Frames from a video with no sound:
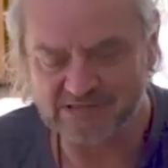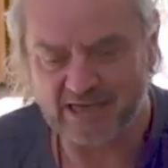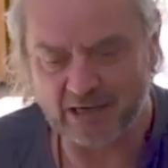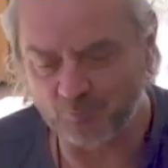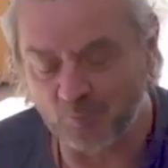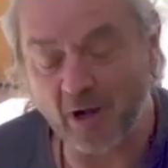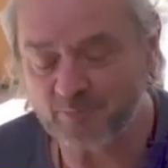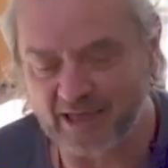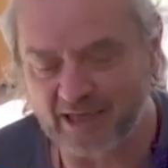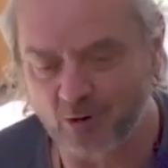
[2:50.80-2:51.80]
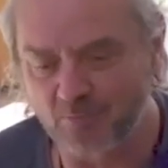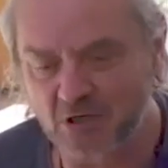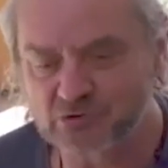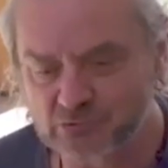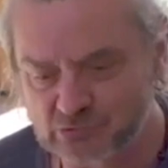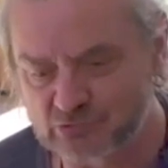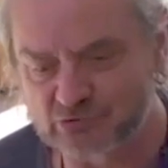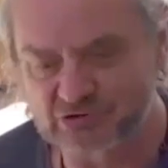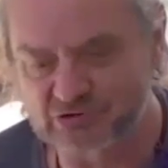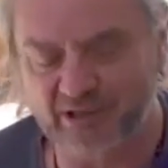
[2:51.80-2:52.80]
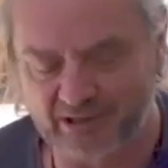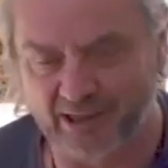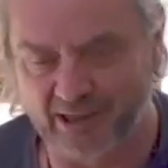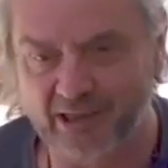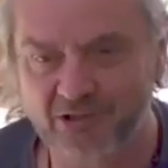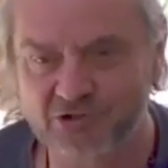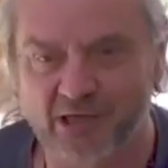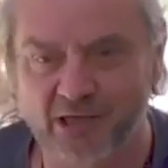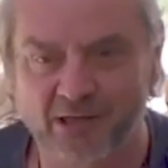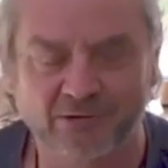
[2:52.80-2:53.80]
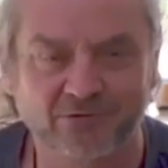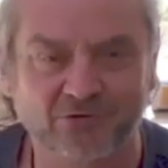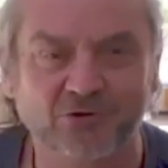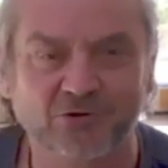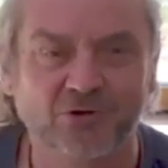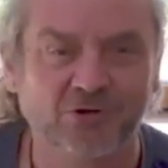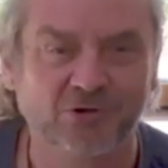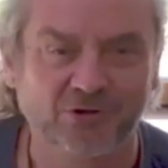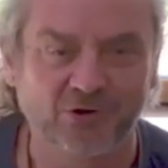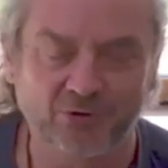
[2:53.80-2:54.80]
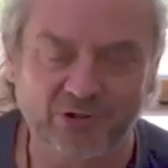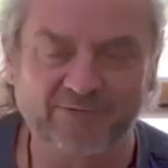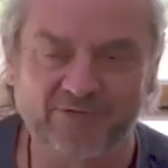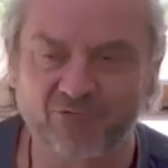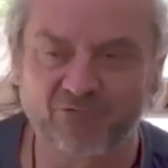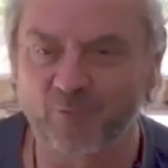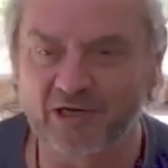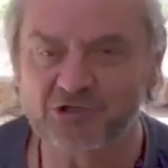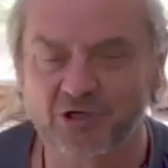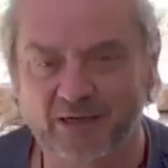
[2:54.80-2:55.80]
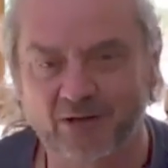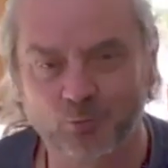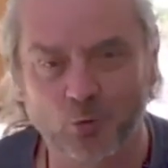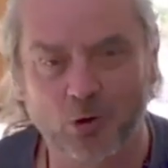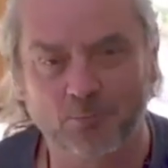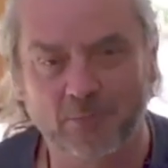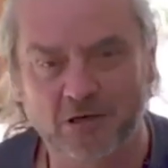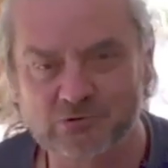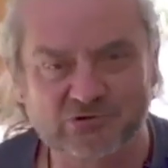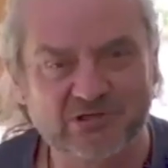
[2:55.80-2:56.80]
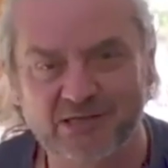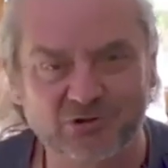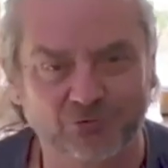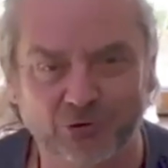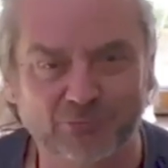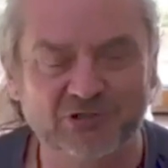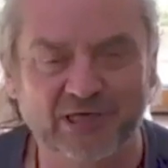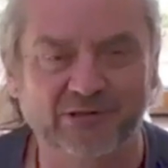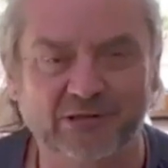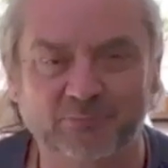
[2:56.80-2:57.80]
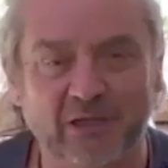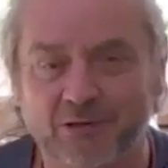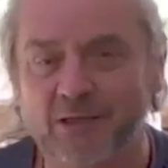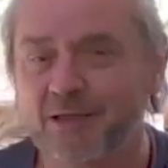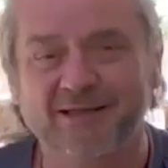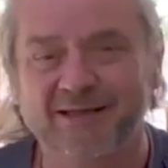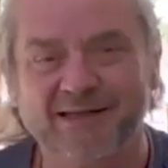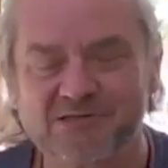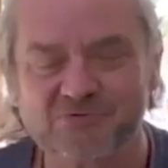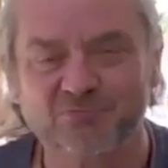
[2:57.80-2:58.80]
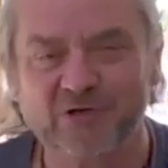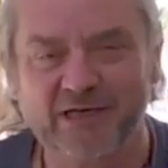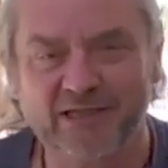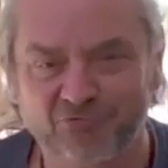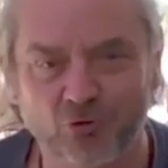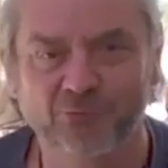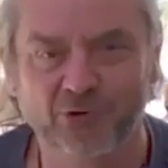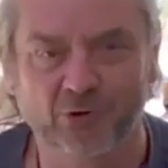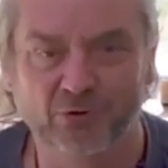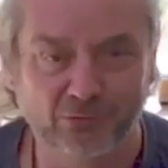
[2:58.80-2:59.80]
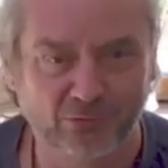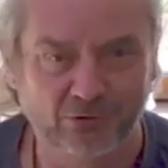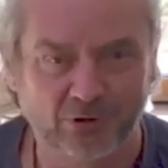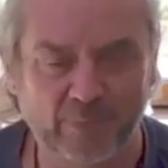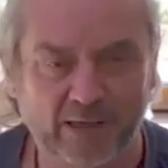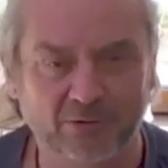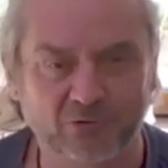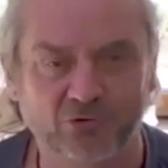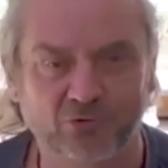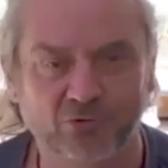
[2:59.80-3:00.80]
how muscles engage, and you can have information about what muscles tend to group together, but it doesn't really inform you about